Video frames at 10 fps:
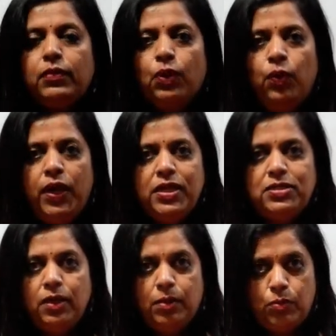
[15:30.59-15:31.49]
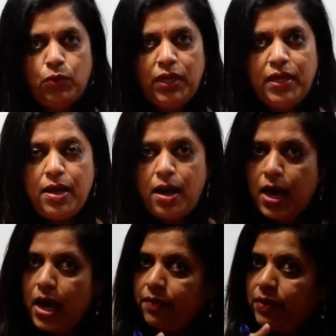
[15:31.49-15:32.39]
One is Monera,
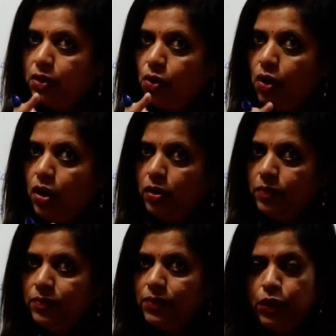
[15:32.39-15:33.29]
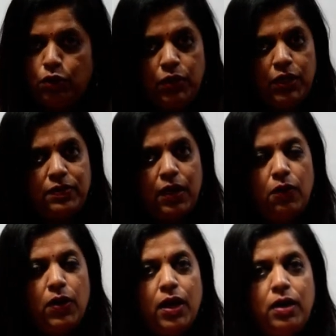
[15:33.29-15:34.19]
having all
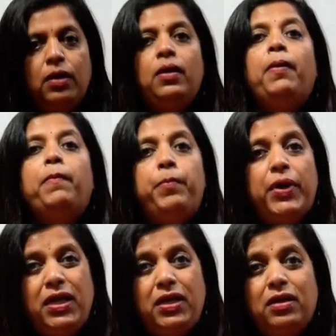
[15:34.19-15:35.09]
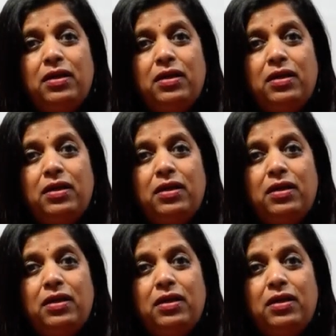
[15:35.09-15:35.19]
unicellular but